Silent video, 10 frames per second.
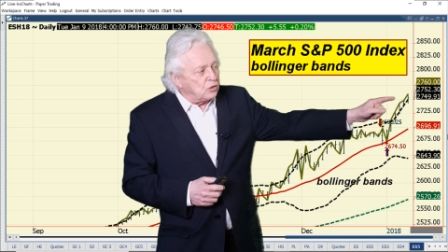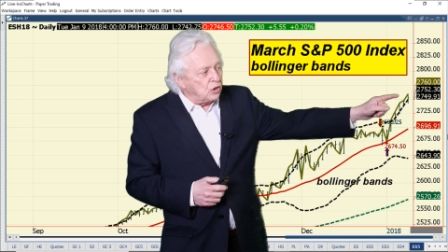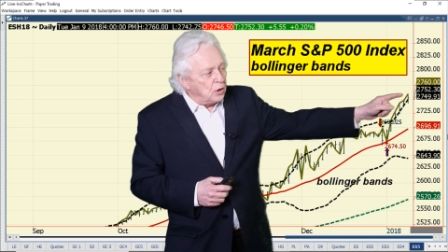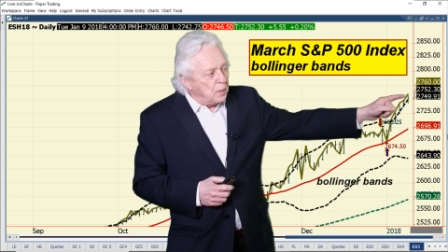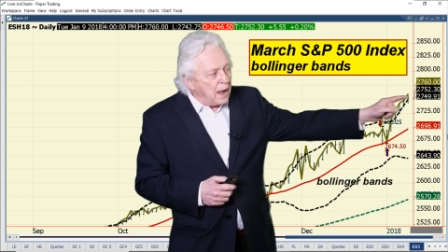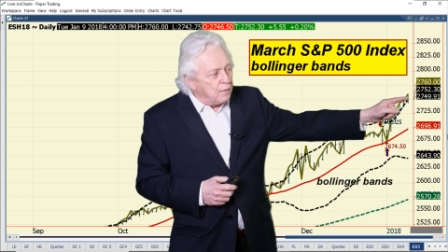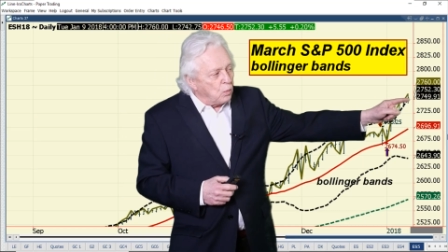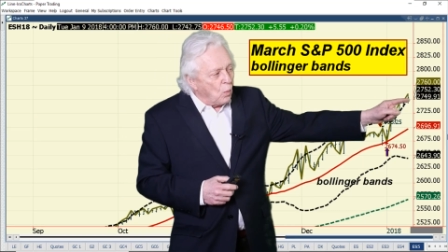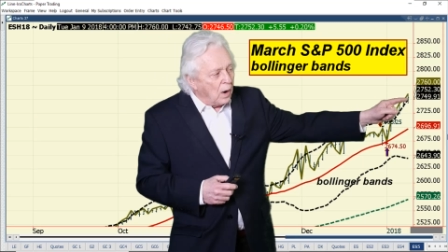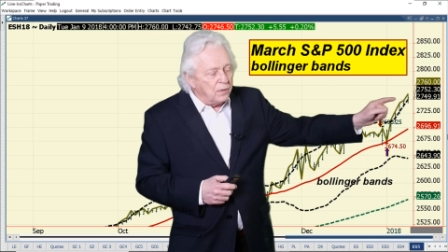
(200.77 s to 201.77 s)
So you have
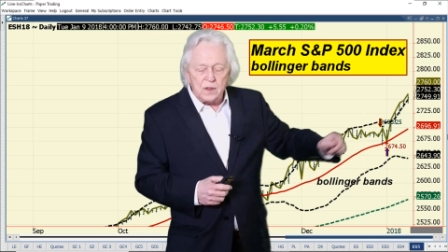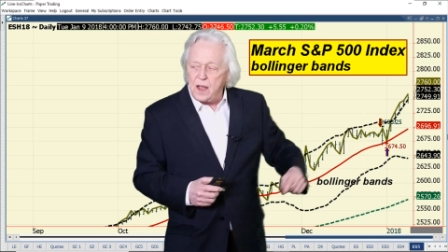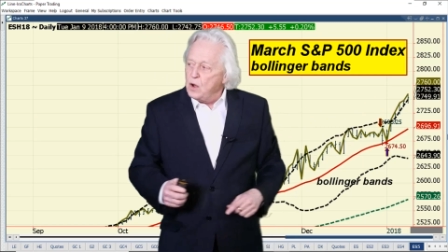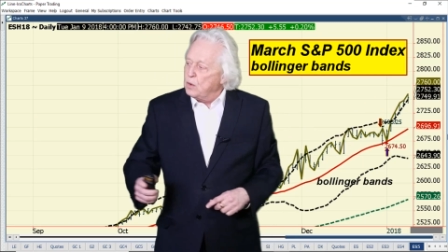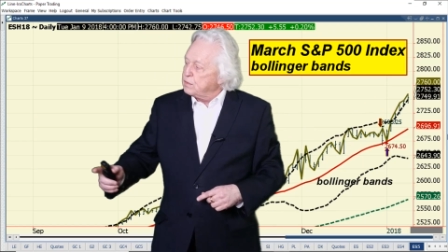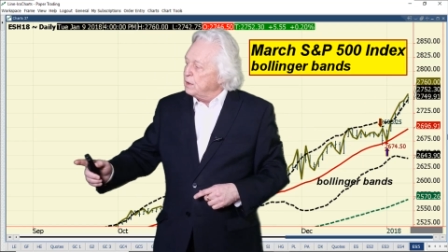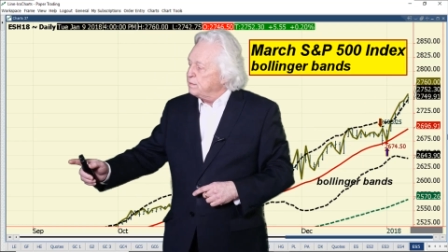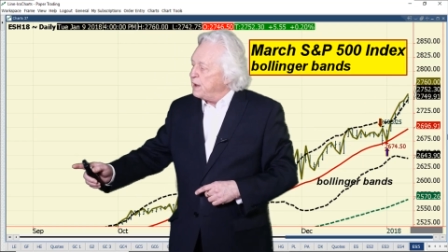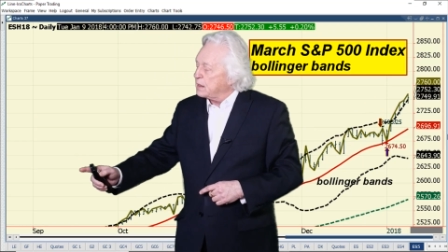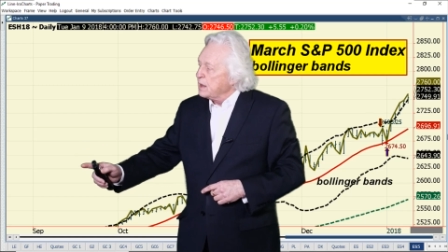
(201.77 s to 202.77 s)
one day over it. In
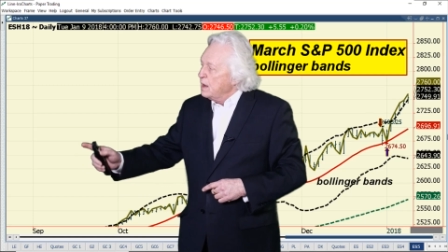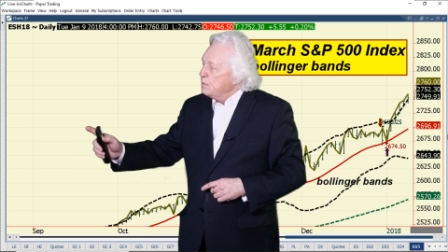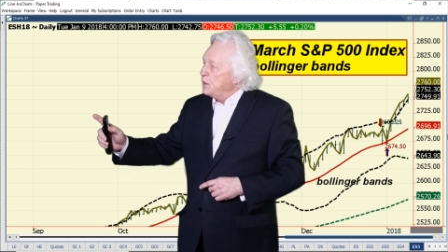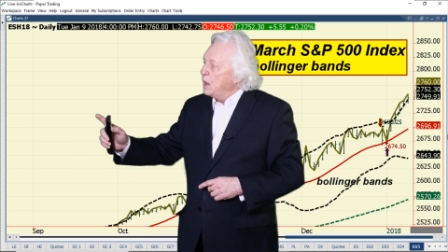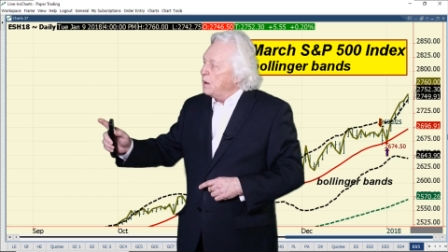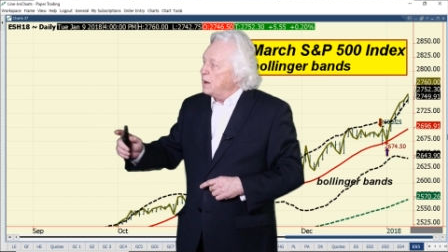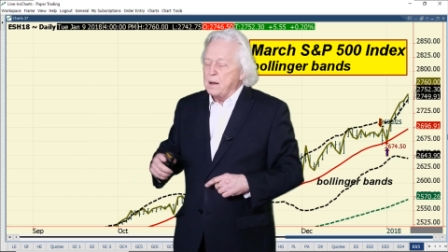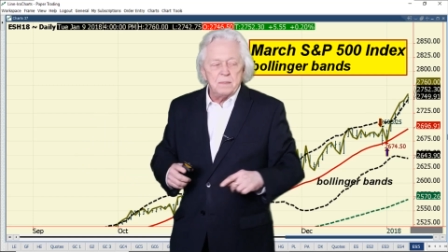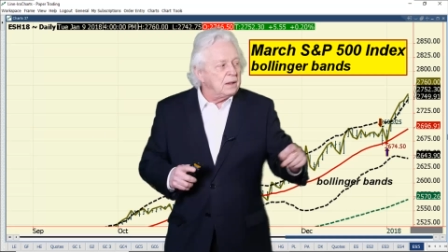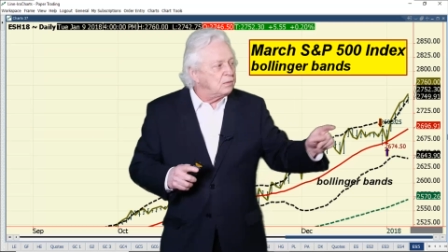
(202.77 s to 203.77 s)
fact, you, uh,
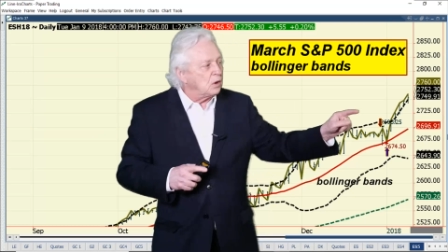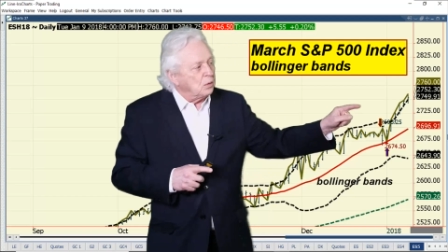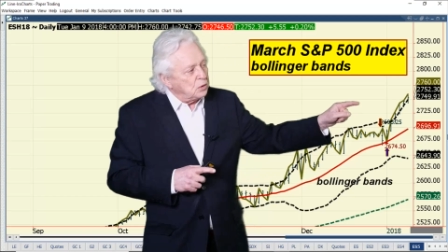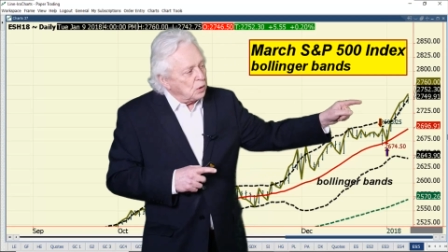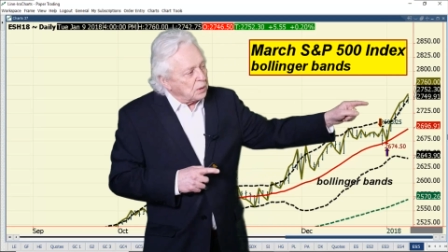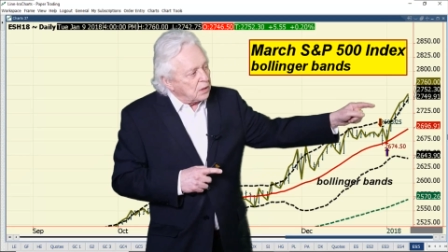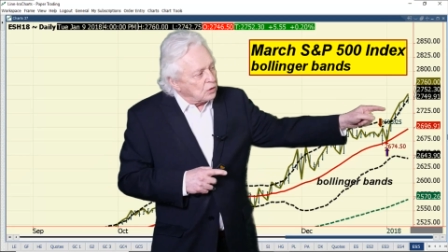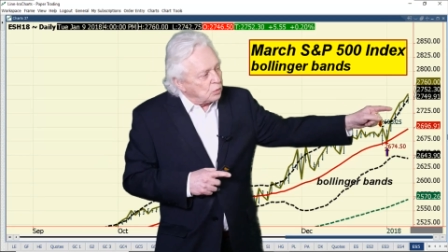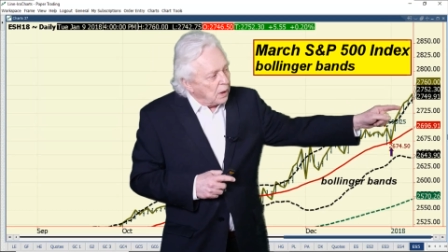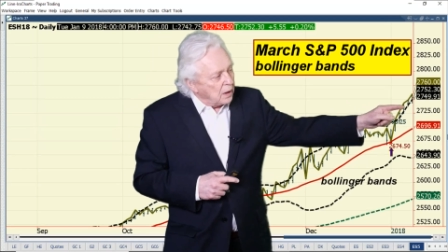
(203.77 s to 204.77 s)
let me do it
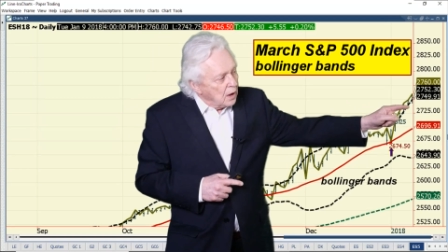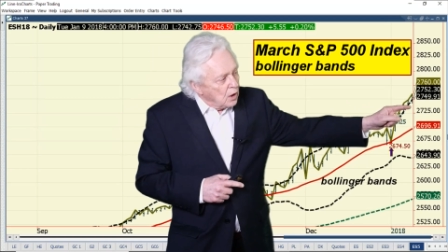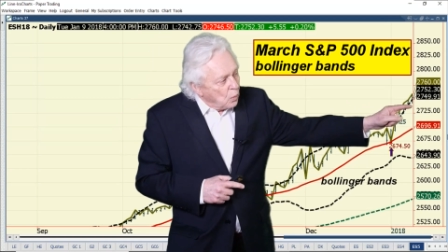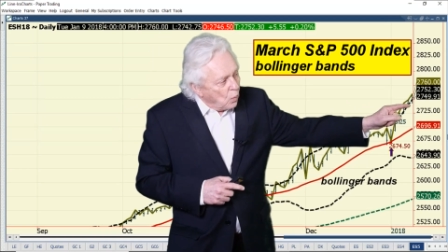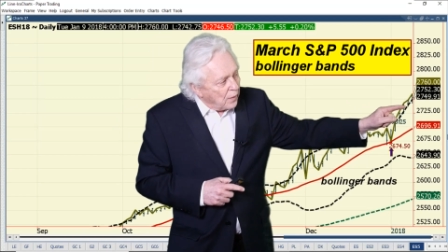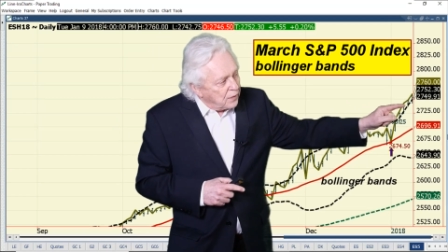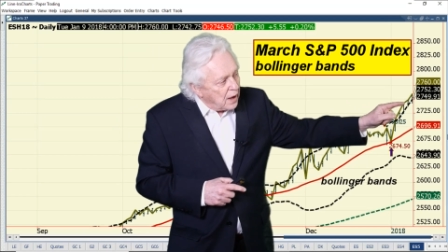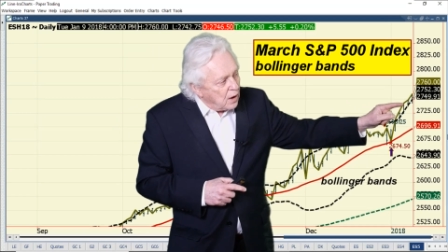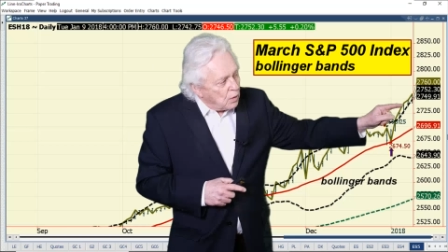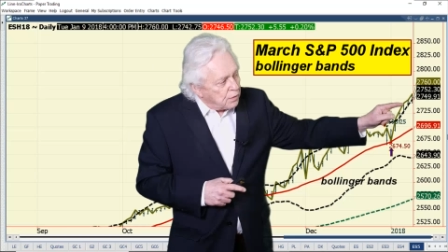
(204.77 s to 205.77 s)
this way one
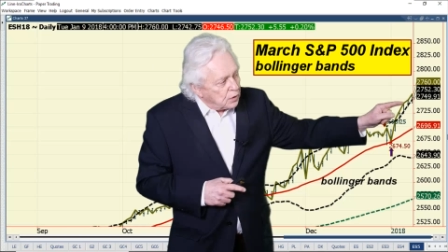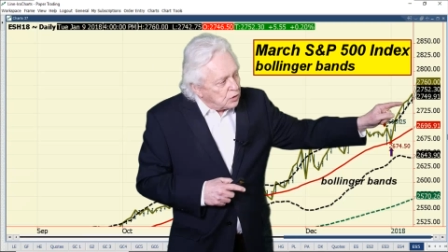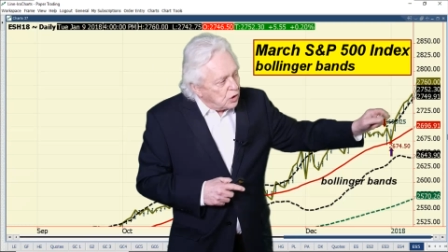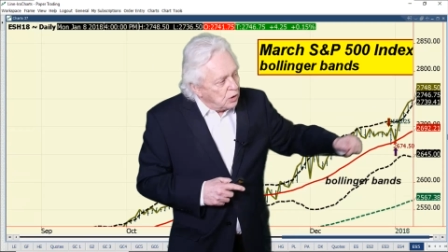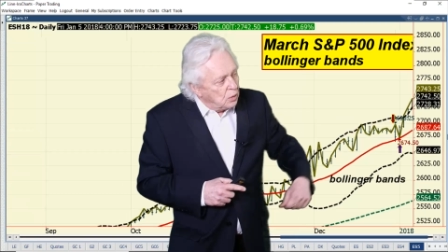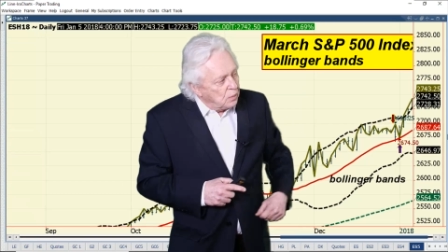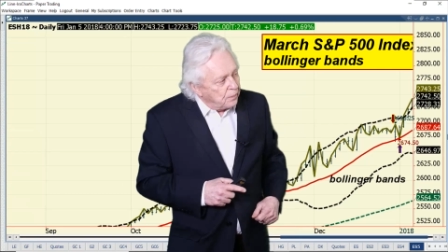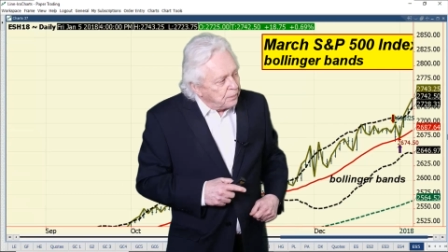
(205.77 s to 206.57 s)
day over, two,